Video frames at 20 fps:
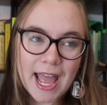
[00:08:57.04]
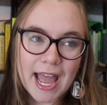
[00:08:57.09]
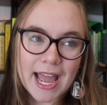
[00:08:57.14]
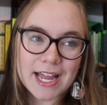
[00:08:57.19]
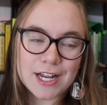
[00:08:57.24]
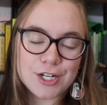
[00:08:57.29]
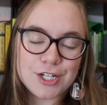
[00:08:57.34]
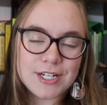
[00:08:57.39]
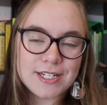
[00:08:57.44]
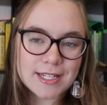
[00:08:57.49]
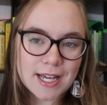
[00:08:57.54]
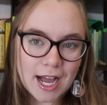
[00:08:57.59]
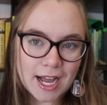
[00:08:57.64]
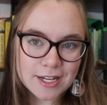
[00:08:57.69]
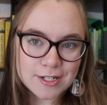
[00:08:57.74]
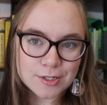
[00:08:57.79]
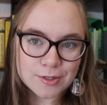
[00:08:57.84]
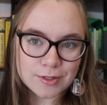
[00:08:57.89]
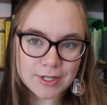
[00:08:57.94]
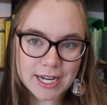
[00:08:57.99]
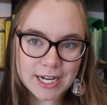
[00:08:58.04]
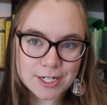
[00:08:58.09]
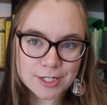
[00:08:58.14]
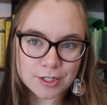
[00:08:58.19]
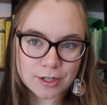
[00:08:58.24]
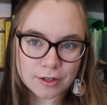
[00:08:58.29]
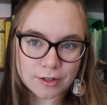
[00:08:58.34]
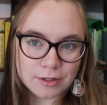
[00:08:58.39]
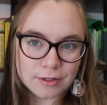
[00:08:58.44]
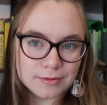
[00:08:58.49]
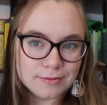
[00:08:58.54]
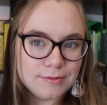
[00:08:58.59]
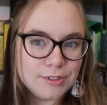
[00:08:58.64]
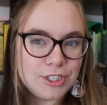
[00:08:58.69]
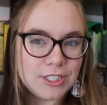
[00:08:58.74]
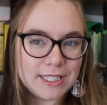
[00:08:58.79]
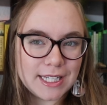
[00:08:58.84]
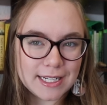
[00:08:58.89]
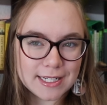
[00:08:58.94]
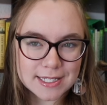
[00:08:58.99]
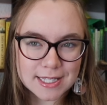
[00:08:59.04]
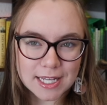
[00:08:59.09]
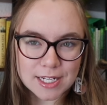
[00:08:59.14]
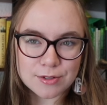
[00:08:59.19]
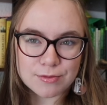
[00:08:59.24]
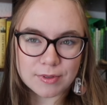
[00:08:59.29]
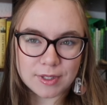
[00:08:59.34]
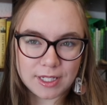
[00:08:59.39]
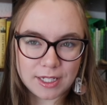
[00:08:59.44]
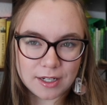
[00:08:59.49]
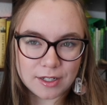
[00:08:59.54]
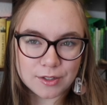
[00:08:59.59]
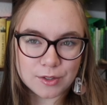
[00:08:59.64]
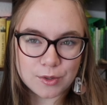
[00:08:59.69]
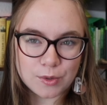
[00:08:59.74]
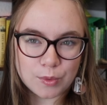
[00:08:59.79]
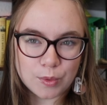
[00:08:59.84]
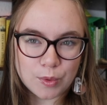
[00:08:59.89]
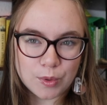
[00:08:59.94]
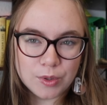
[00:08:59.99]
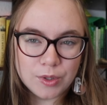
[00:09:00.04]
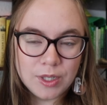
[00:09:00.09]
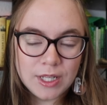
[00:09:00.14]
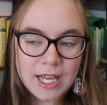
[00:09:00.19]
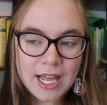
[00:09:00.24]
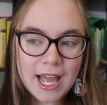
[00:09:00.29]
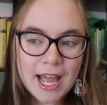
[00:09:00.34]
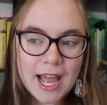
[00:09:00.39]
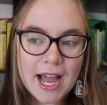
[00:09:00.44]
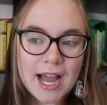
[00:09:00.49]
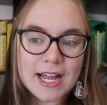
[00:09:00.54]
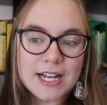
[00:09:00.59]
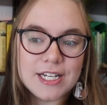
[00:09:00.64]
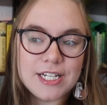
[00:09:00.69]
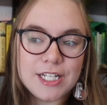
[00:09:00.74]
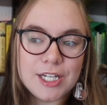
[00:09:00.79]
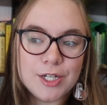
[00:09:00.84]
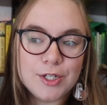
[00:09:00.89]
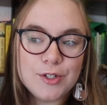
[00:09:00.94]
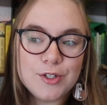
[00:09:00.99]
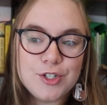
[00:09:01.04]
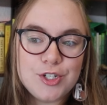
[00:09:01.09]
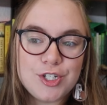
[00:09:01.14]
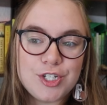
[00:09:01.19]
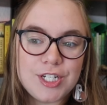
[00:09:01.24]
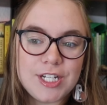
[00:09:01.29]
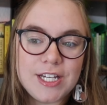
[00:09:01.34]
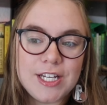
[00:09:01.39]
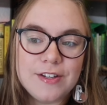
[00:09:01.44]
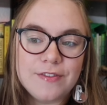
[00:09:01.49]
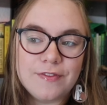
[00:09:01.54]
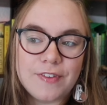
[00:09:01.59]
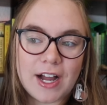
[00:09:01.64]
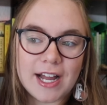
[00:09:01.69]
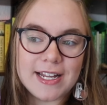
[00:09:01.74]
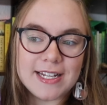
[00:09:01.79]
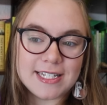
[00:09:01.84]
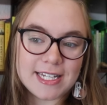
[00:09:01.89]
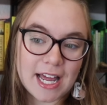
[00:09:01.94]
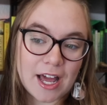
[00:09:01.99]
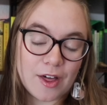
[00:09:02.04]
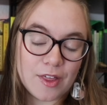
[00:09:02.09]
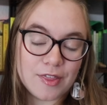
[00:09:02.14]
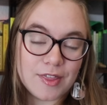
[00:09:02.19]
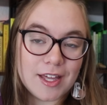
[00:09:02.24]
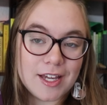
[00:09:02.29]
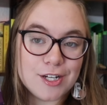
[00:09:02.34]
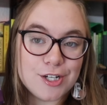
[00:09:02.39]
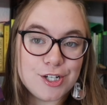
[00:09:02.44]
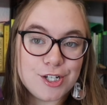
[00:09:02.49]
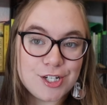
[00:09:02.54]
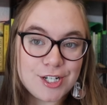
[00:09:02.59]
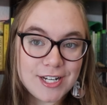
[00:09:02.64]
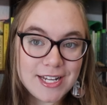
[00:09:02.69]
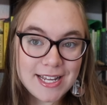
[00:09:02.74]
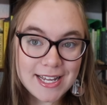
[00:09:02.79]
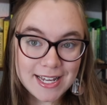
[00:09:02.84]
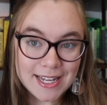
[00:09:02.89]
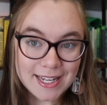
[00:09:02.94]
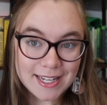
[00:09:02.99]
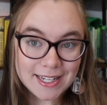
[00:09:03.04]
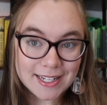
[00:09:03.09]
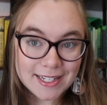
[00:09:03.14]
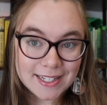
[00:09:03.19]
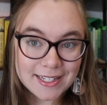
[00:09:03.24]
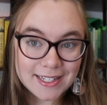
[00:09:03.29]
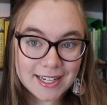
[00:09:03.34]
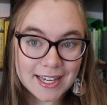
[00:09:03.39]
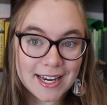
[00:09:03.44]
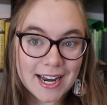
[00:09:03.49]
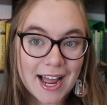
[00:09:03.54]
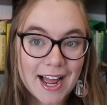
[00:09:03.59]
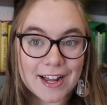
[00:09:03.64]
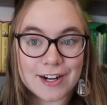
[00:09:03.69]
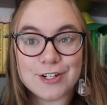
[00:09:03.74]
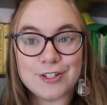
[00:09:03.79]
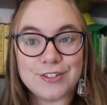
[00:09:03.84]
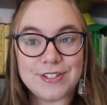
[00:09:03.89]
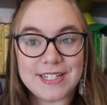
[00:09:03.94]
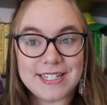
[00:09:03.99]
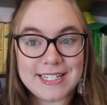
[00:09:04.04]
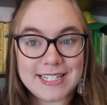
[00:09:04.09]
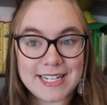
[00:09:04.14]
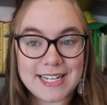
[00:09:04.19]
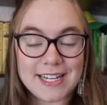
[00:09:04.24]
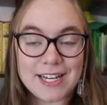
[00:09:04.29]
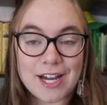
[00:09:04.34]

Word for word: and she's a high school age girl. She thinks that's really uncool until she finds out that she can actually see